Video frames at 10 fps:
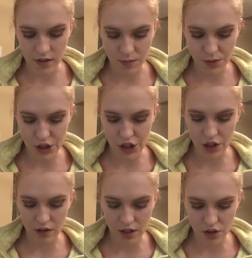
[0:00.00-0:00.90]
I appreciate
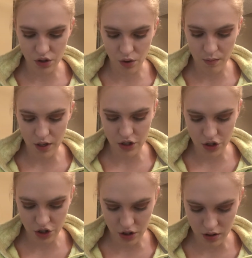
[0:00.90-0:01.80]
you guys so
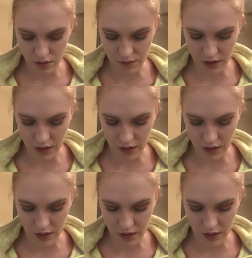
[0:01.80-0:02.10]
much, just